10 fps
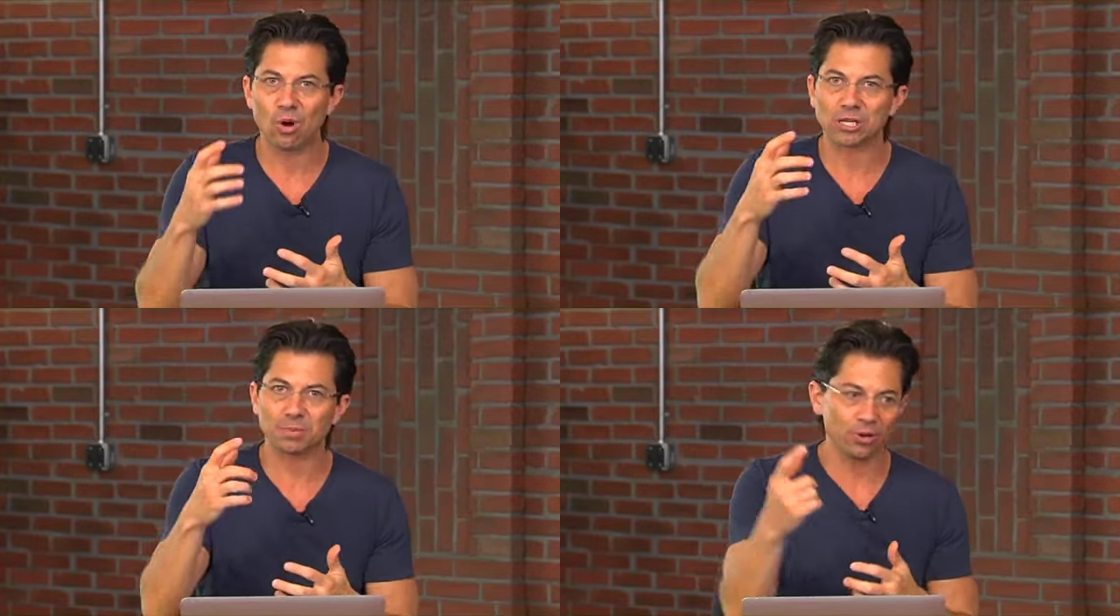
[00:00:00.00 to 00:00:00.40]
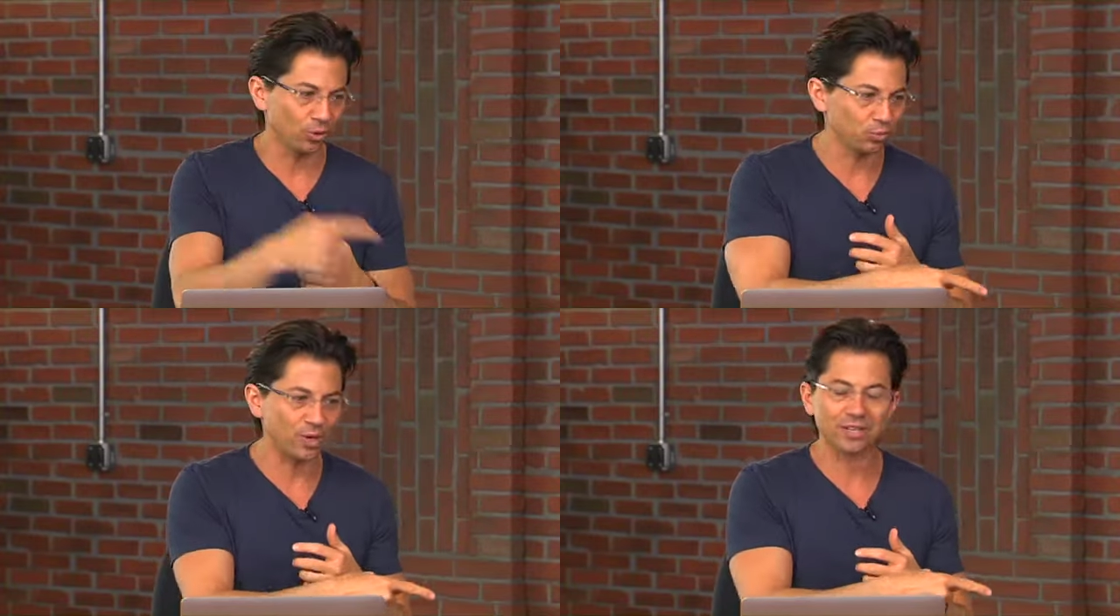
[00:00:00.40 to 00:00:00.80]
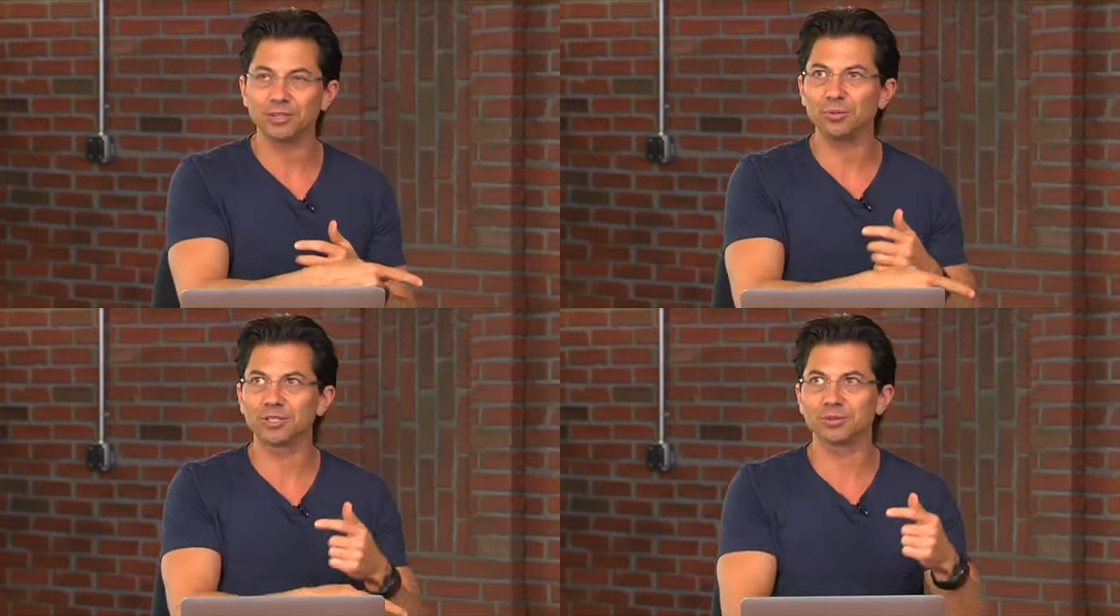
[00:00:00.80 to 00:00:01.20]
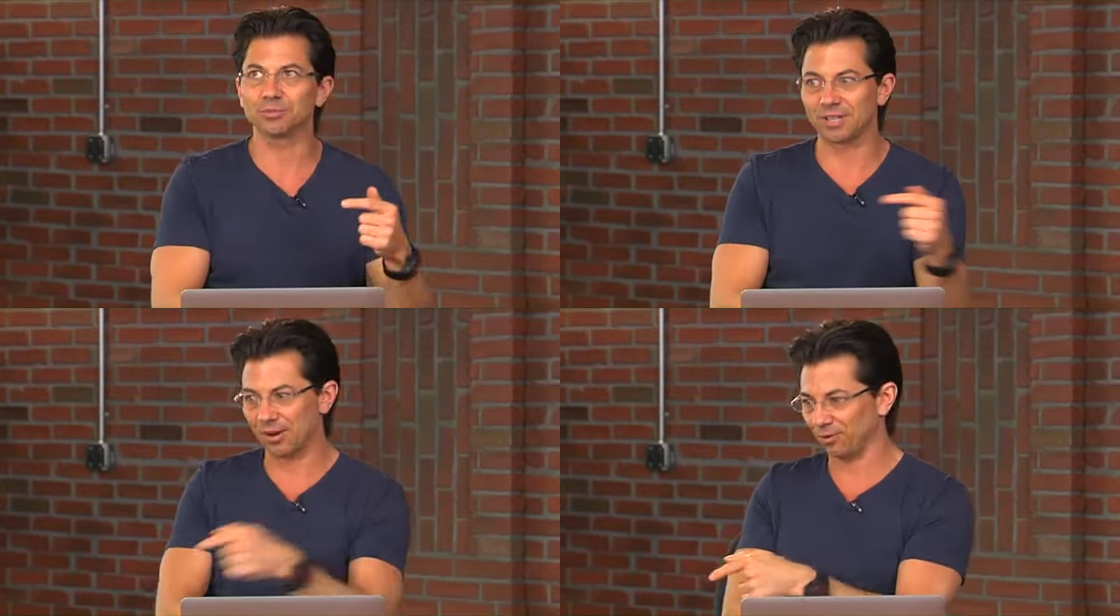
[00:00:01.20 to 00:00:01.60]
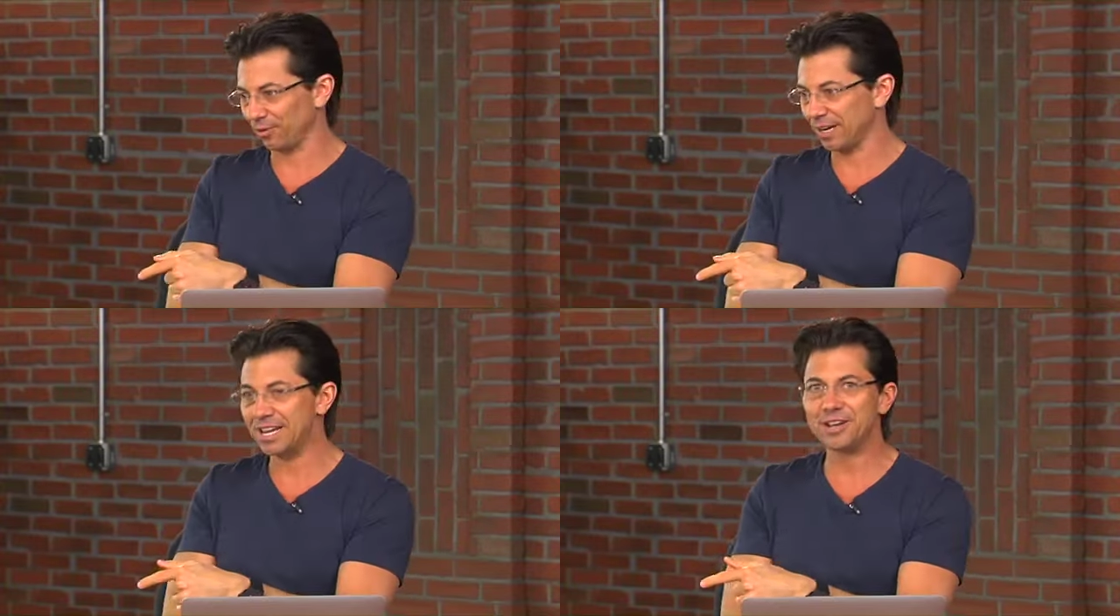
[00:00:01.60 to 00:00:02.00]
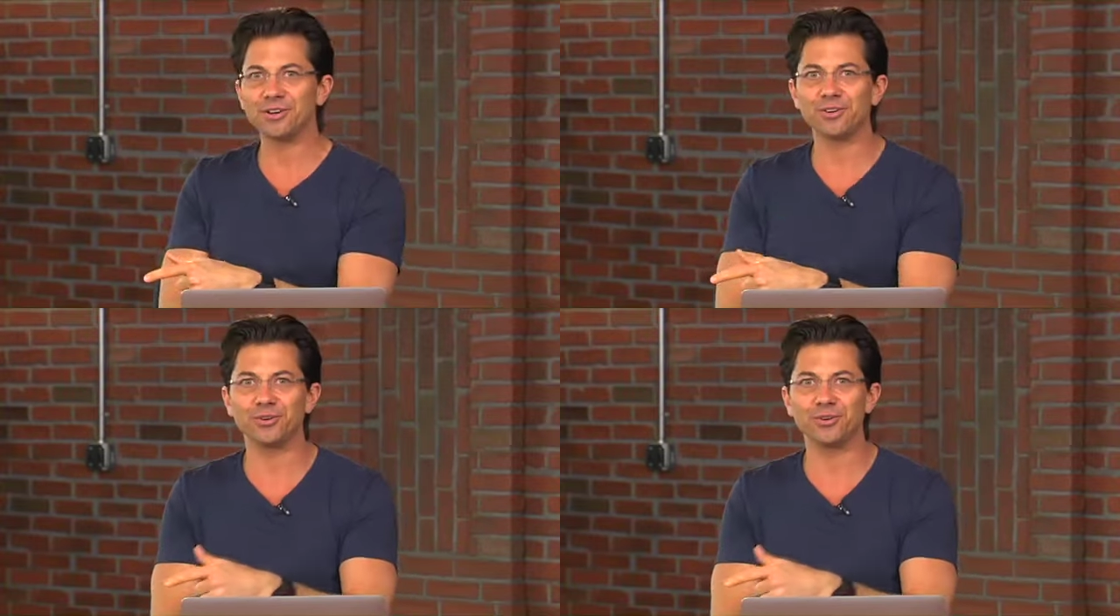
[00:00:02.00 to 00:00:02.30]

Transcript: watch my old Weekly Wisdoms down over here.